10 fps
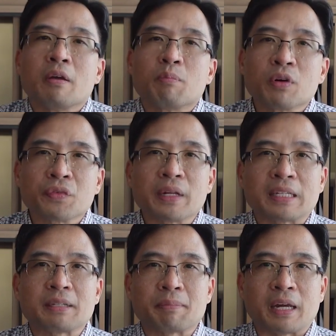Brookfield
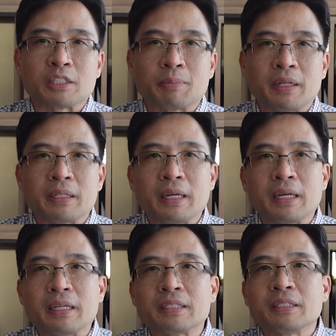Asset Management
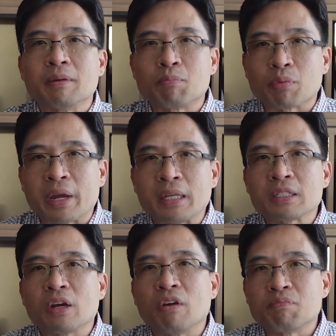is the
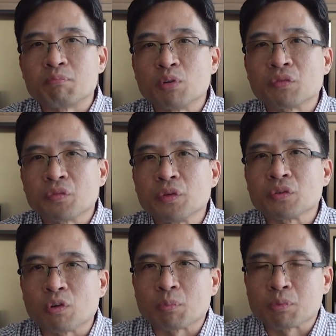brains of Brookfield
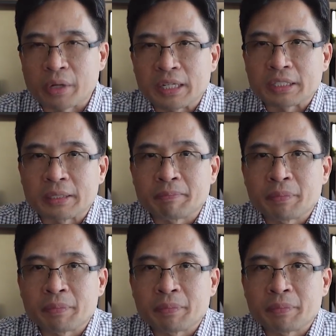Corporation.